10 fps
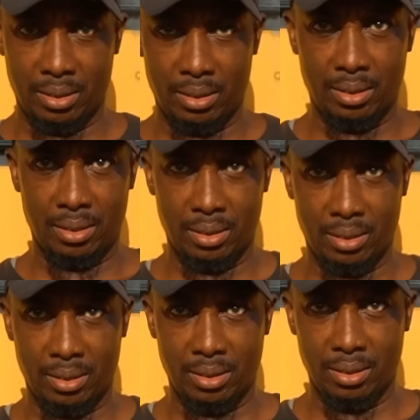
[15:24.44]
Okay,
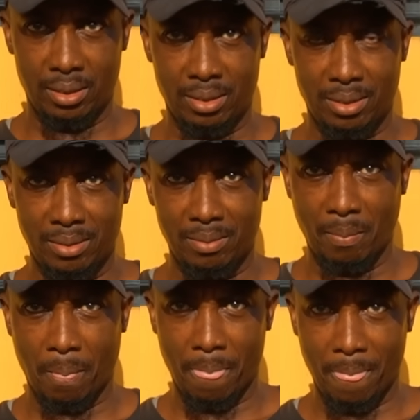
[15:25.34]
so we're here with
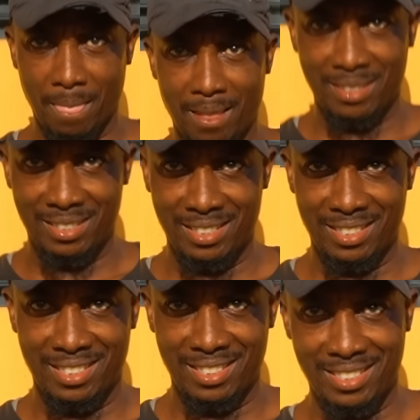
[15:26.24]
Lewis. He looks a
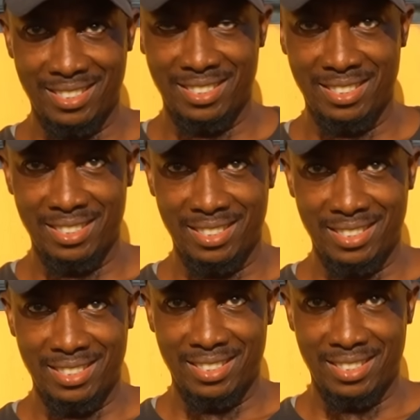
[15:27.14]
lot younger than he
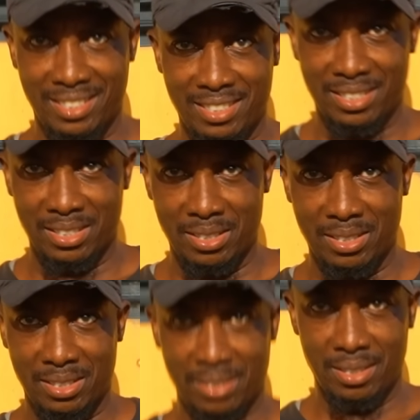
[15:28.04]
is. Lewis is
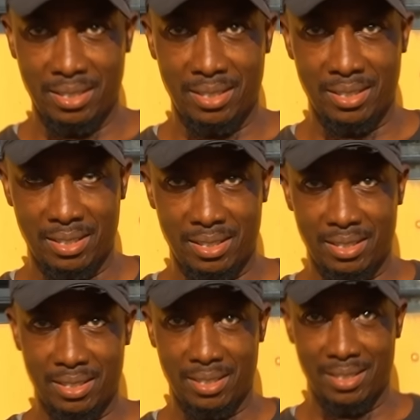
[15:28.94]
actually 49 years
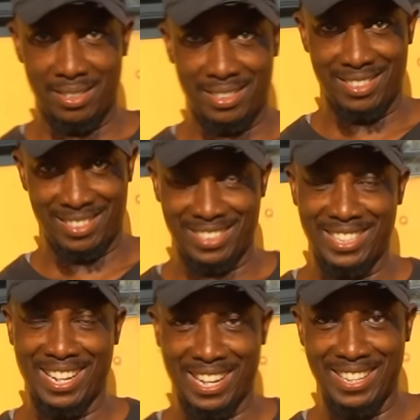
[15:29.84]
old, right?
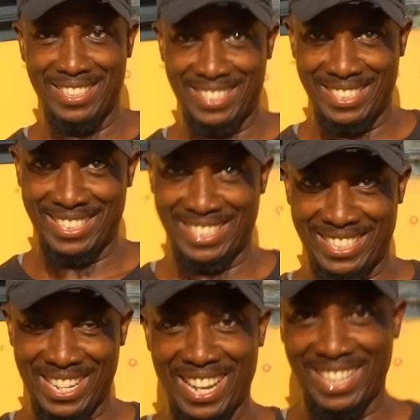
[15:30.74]
Yeah. It's amazing.
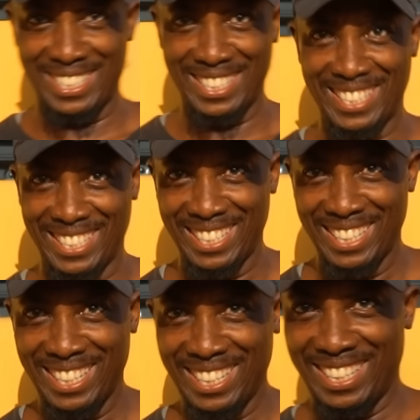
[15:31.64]
Yes. What's the
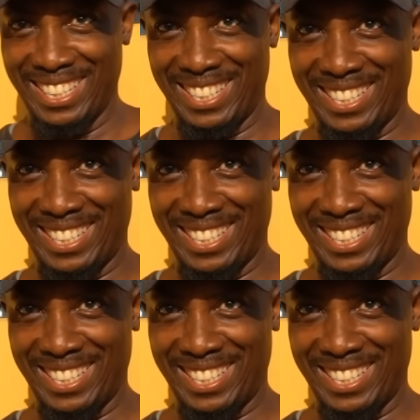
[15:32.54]
secret?